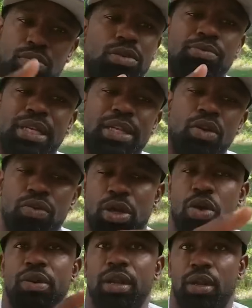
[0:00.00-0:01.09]
You know what I'm saying? Don't
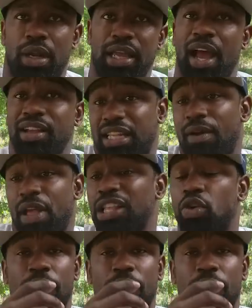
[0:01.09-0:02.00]
go there. Like, I told her